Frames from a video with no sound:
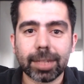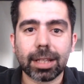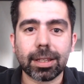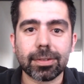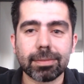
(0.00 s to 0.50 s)

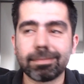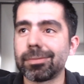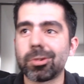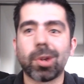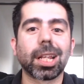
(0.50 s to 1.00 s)
just
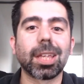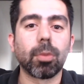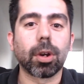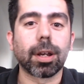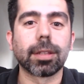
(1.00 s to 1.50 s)
trying to give
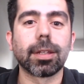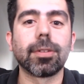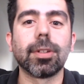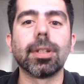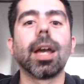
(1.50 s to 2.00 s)
more content
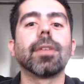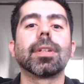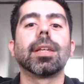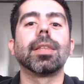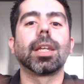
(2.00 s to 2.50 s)
to you guys.
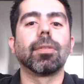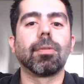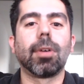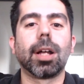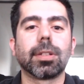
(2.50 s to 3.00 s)
Again, thank you for
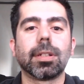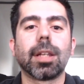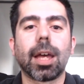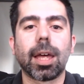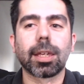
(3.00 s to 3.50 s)
watching.
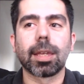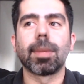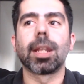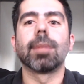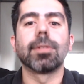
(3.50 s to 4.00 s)
Again, my
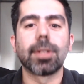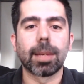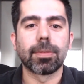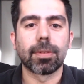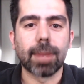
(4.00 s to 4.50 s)
name is
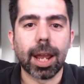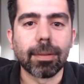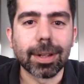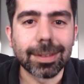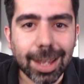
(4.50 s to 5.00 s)
James from
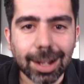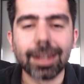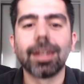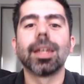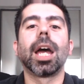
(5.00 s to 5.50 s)
iRunTech.
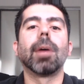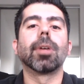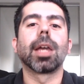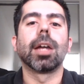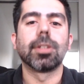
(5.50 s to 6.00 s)
I will
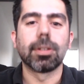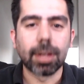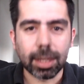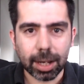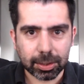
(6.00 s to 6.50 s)
catch you
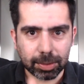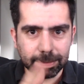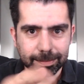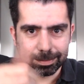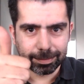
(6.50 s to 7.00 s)
in the next one.
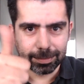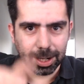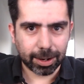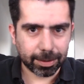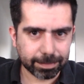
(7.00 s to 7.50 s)
Take
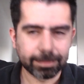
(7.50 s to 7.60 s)
care.